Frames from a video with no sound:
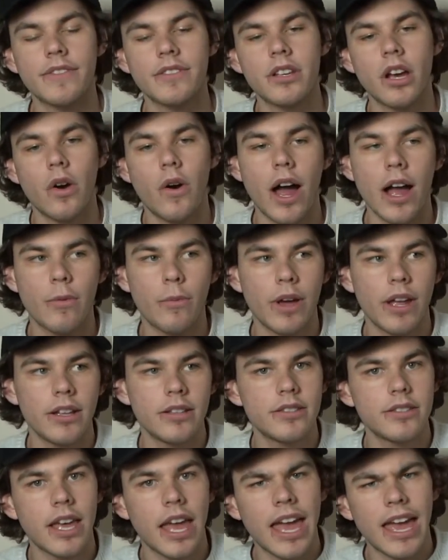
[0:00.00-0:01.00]
So I
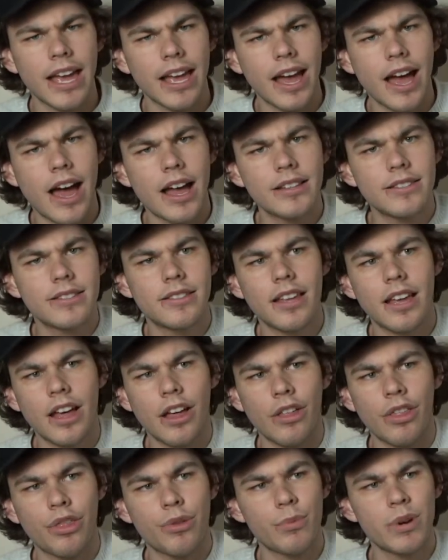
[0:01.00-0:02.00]
went and got
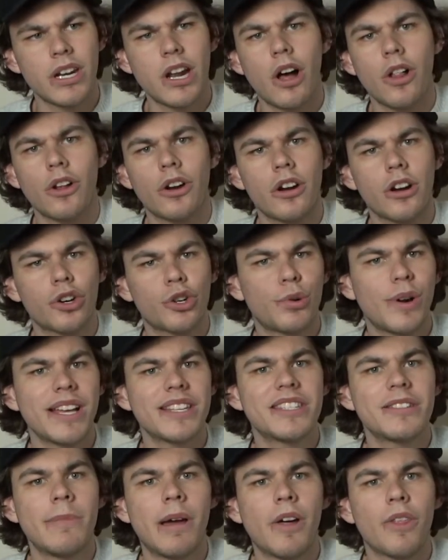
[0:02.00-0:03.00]
a $3
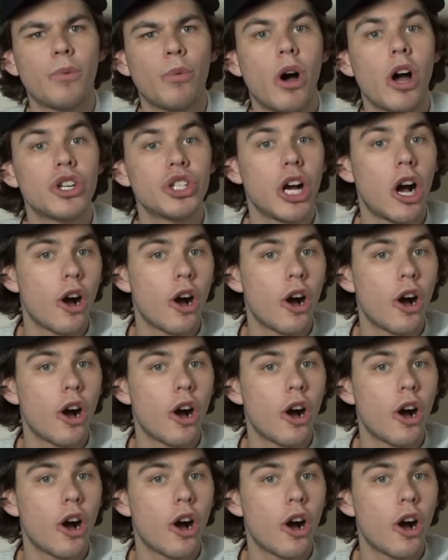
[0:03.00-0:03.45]
Crest mouthwash,